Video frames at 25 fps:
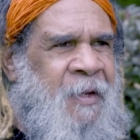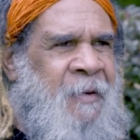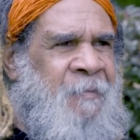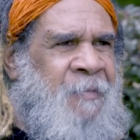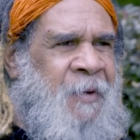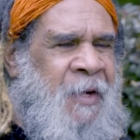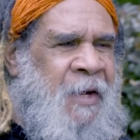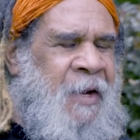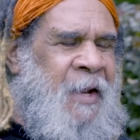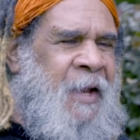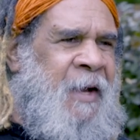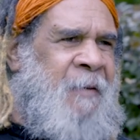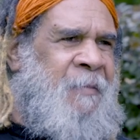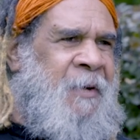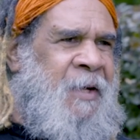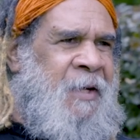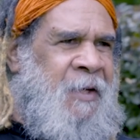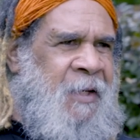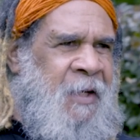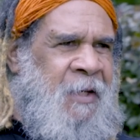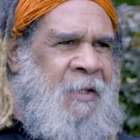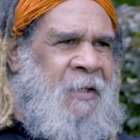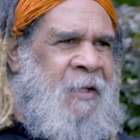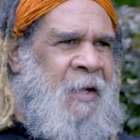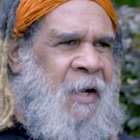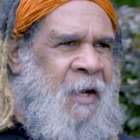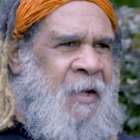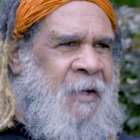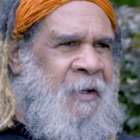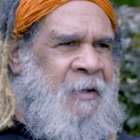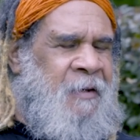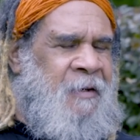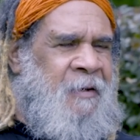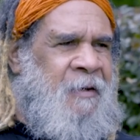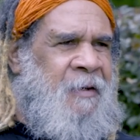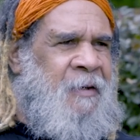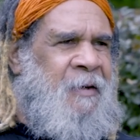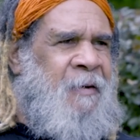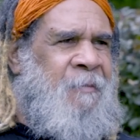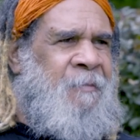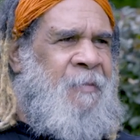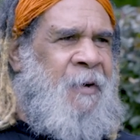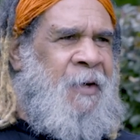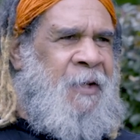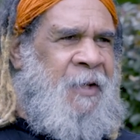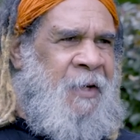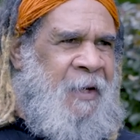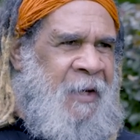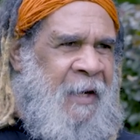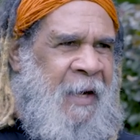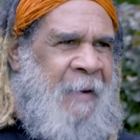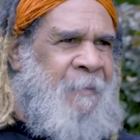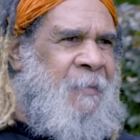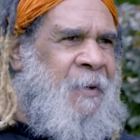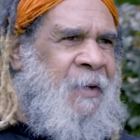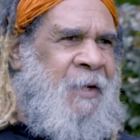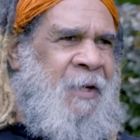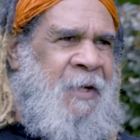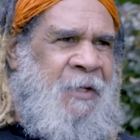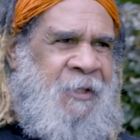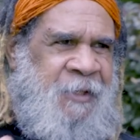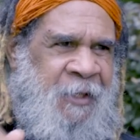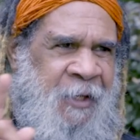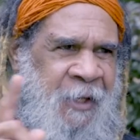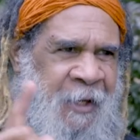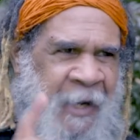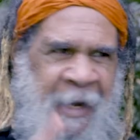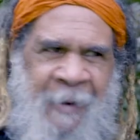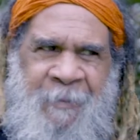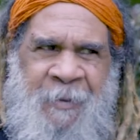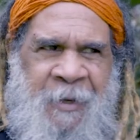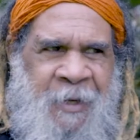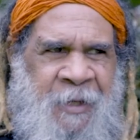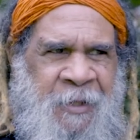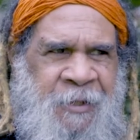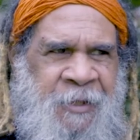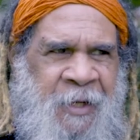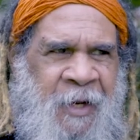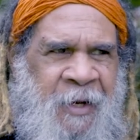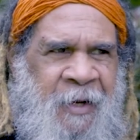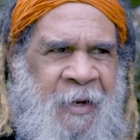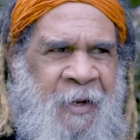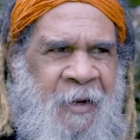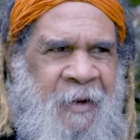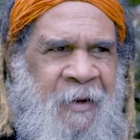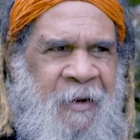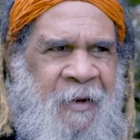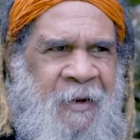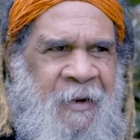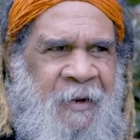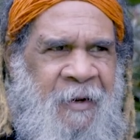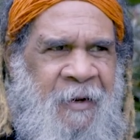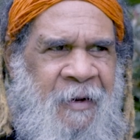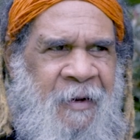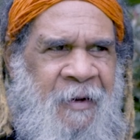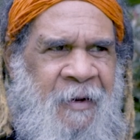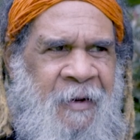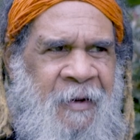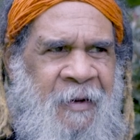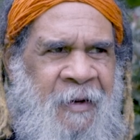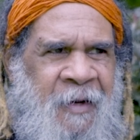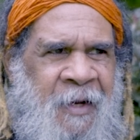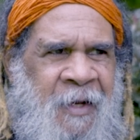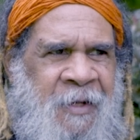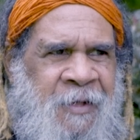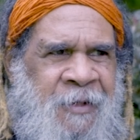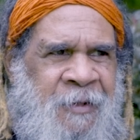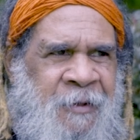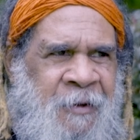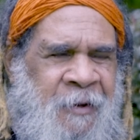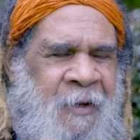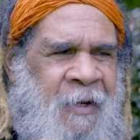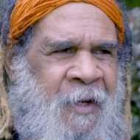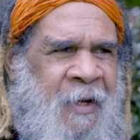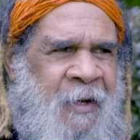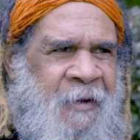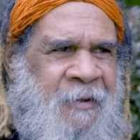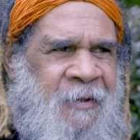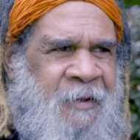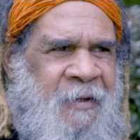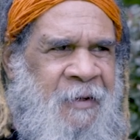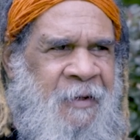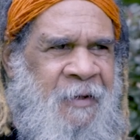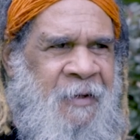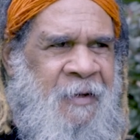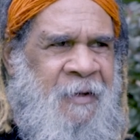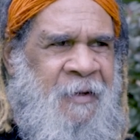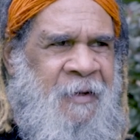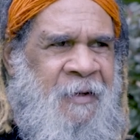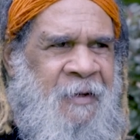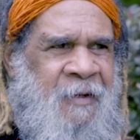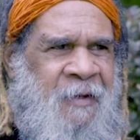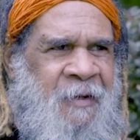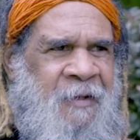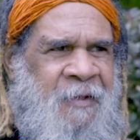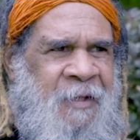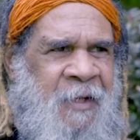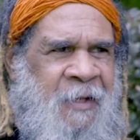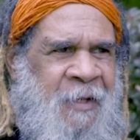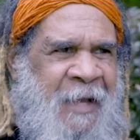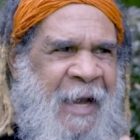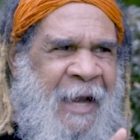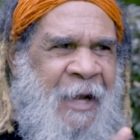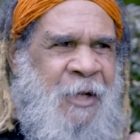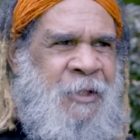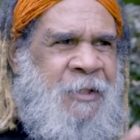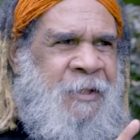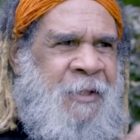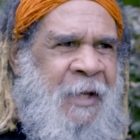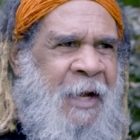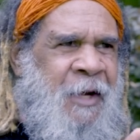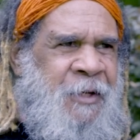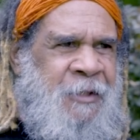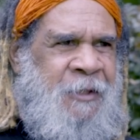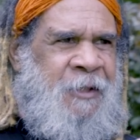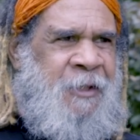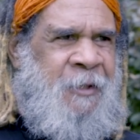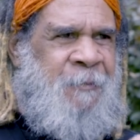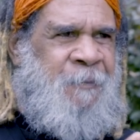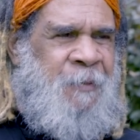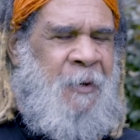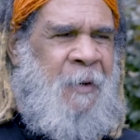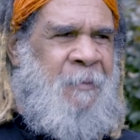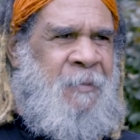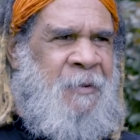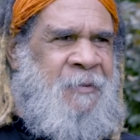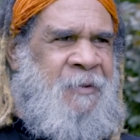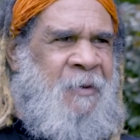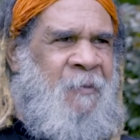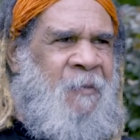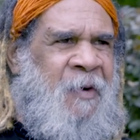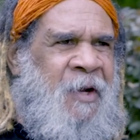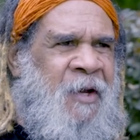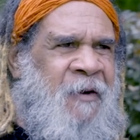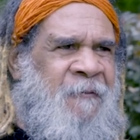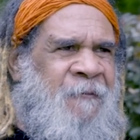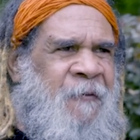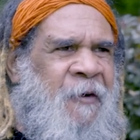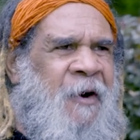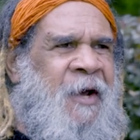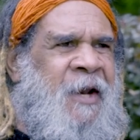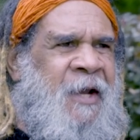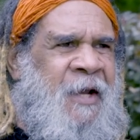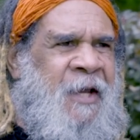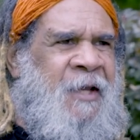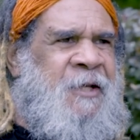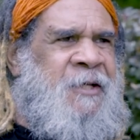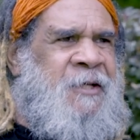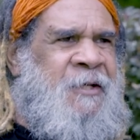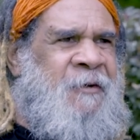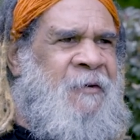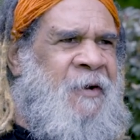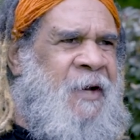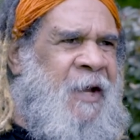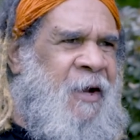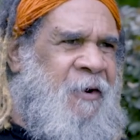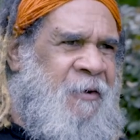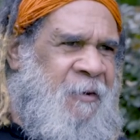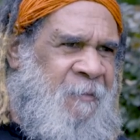but are now being dictated by the government. It's the government agenda. It's not ours. So those are the problems that we're going to fight against too in our